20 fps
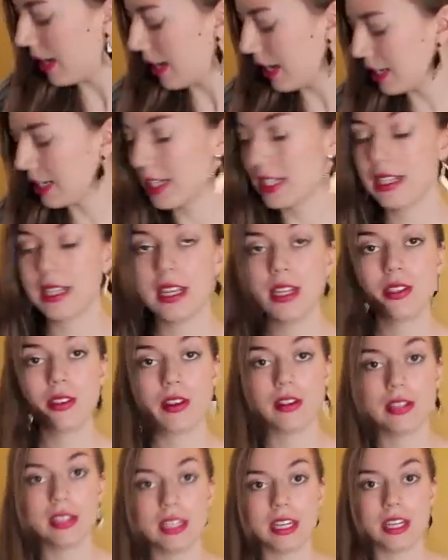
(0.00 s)
And it says
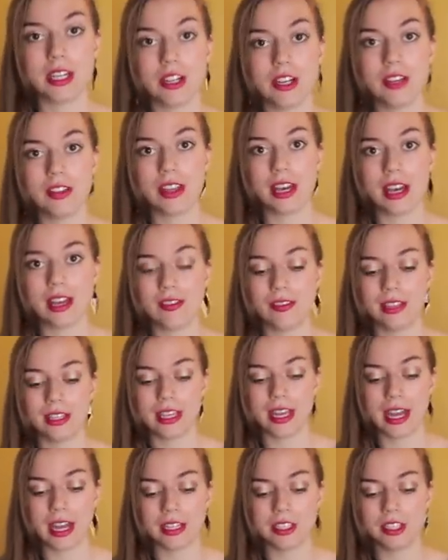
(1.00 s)
on here that if the
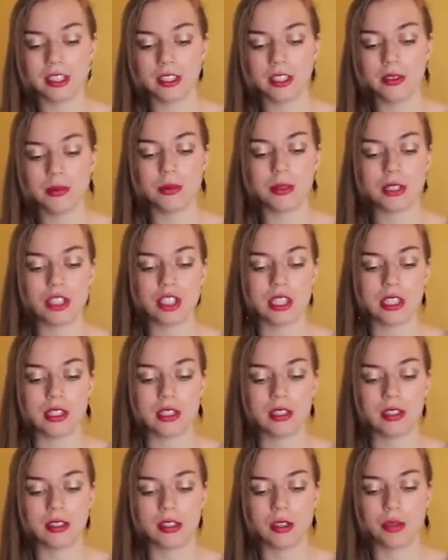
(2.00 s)
cannula, which is
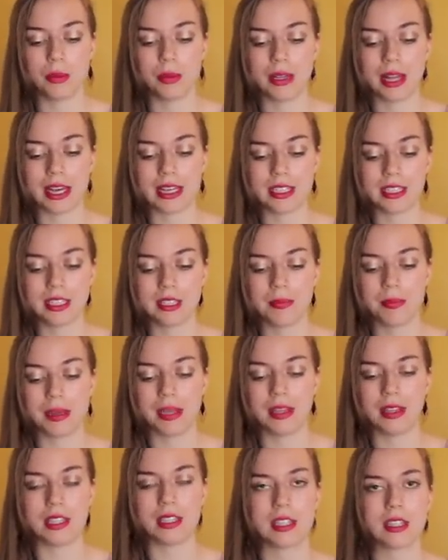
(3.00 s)
the little plastic
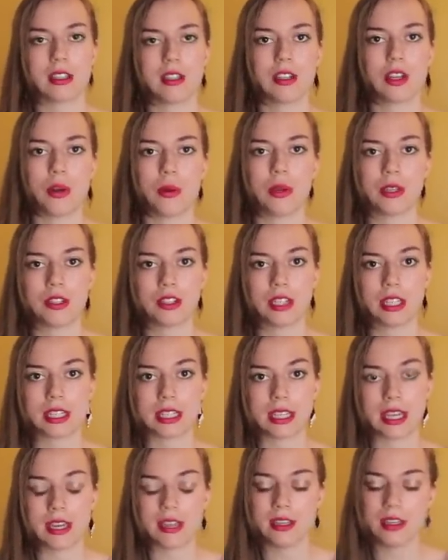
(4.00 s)
bit that's going to go under the
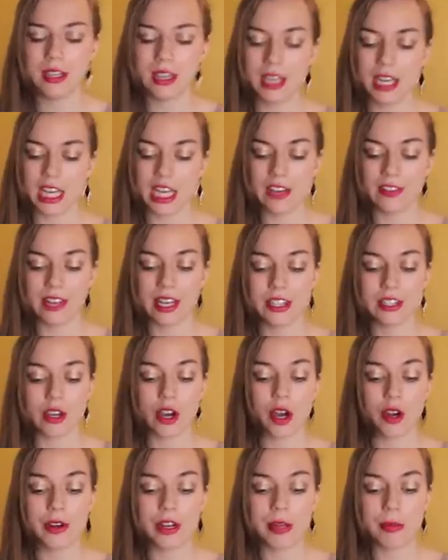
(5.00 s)
skin, if that's
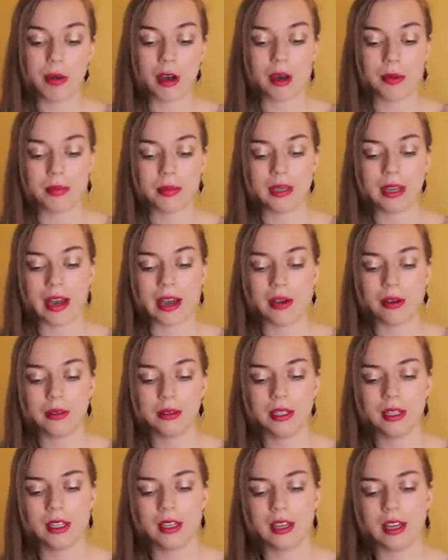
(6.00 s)
already popping out,
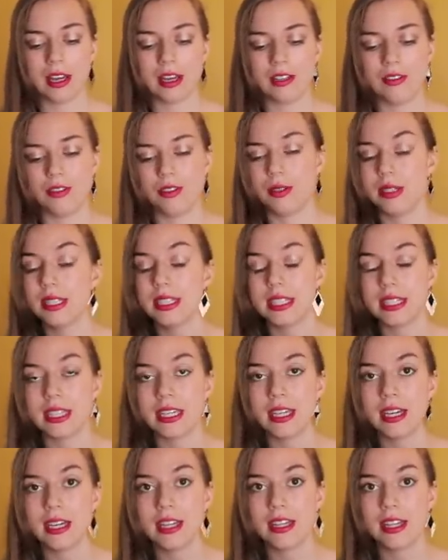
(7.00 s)
and if you can
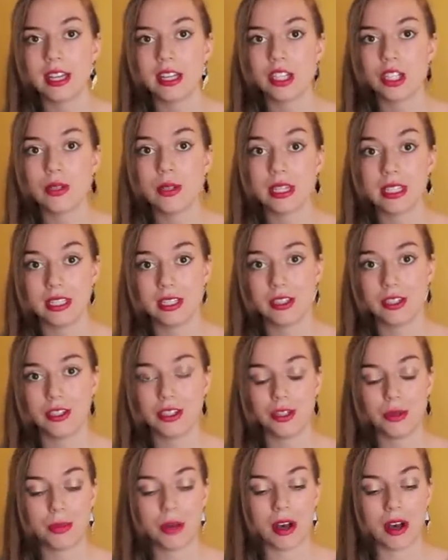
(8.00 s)
see it, then you need to get a
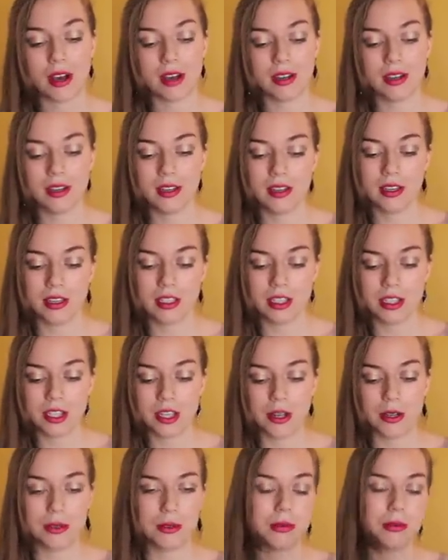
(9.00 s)
new pod.
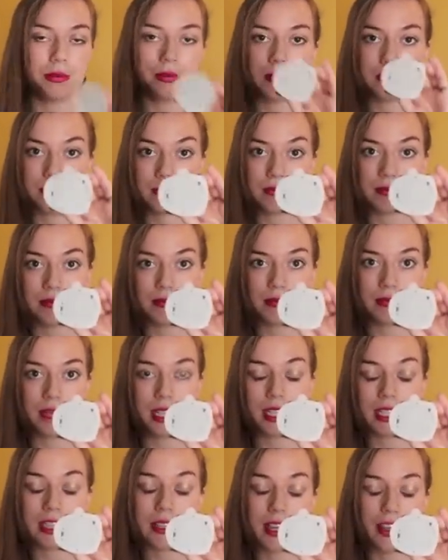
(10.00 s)
So
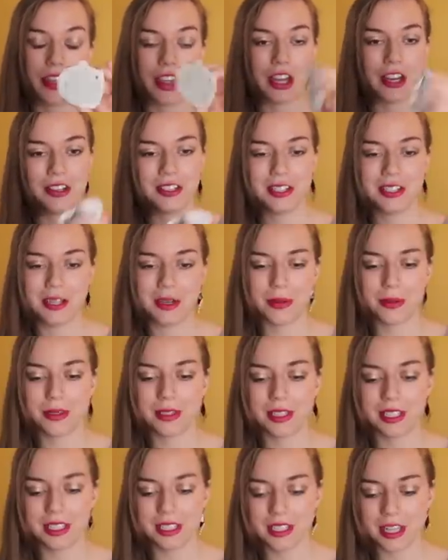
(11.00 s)
it's not there, so we're
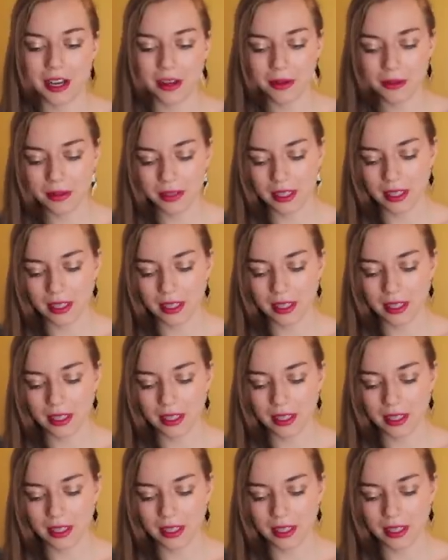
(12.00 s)
good to go.